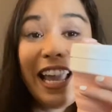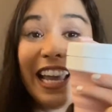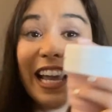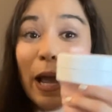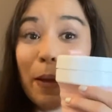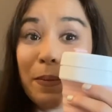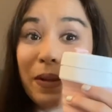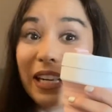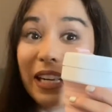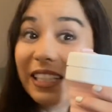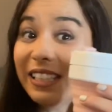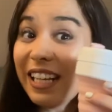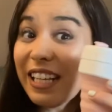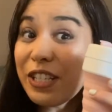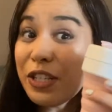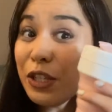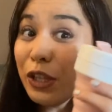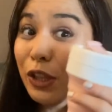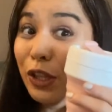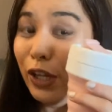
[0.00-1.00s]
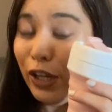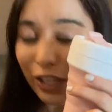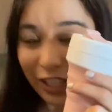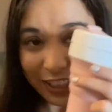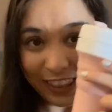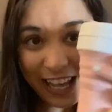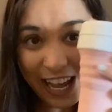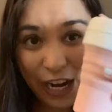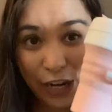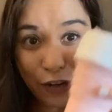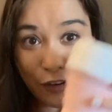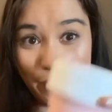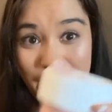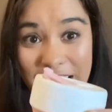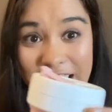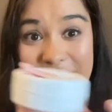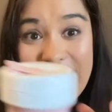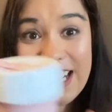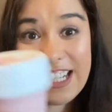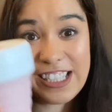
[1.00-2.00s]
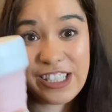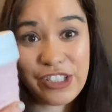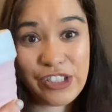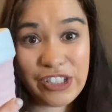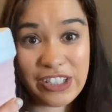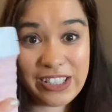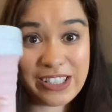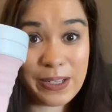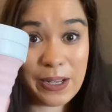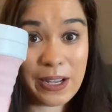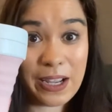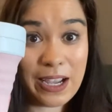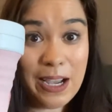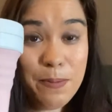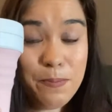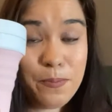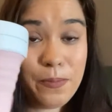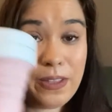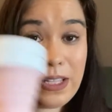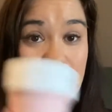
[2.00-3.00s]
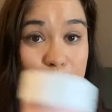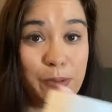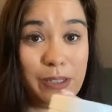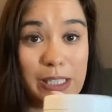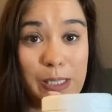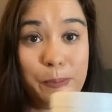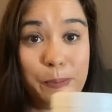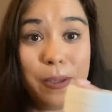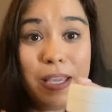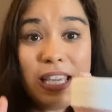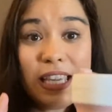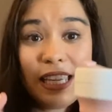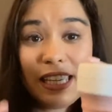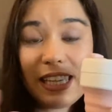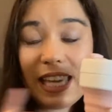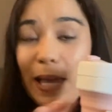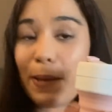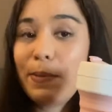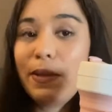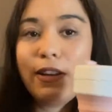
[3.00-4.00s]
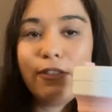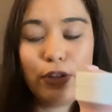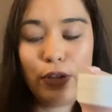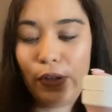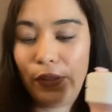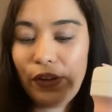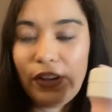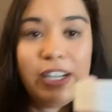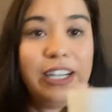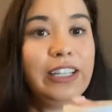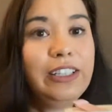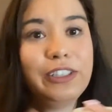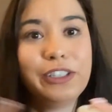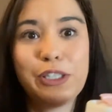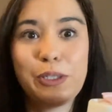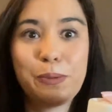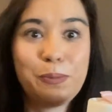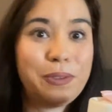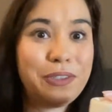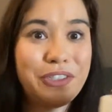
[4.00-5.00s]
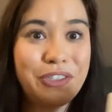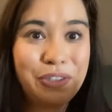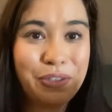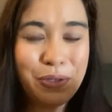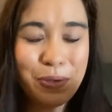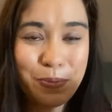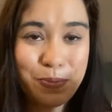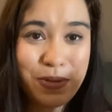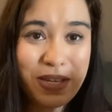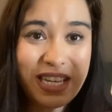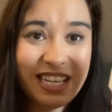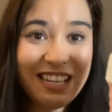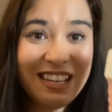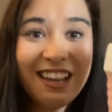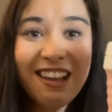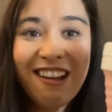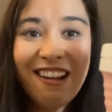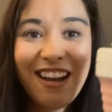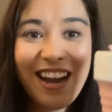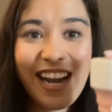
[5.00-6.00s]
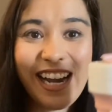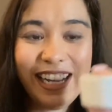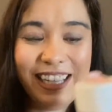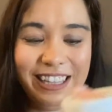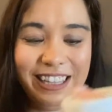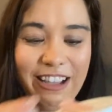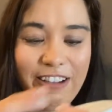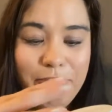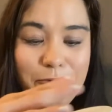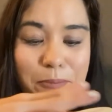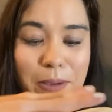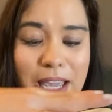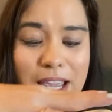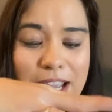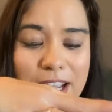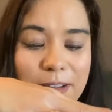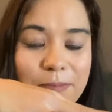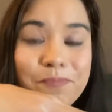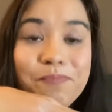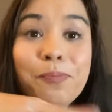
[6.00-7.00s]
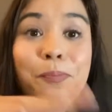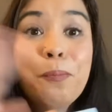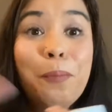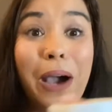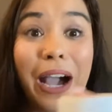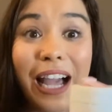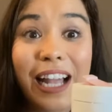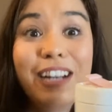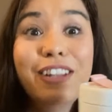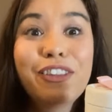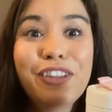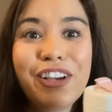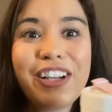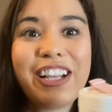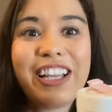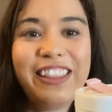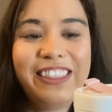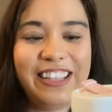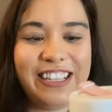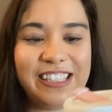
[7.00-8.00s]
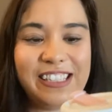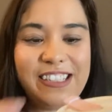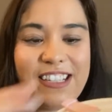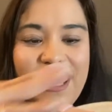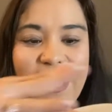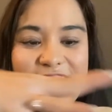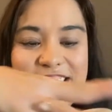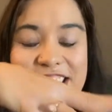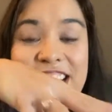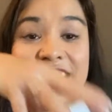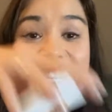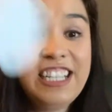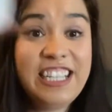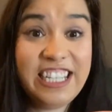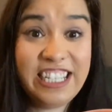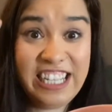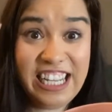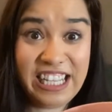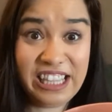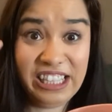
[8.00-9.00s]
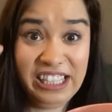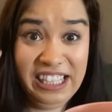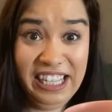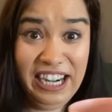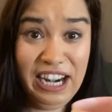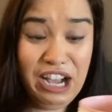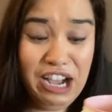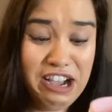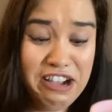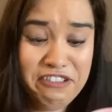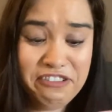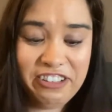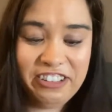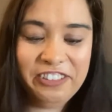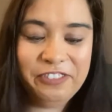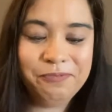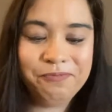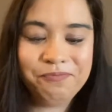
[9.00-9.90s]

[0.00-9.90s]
I mean, it doesn't look that great. It's just a cup. This one's pink. It came in a few other colors, but you know me, I love pink. But look at this, guys. You take the lid off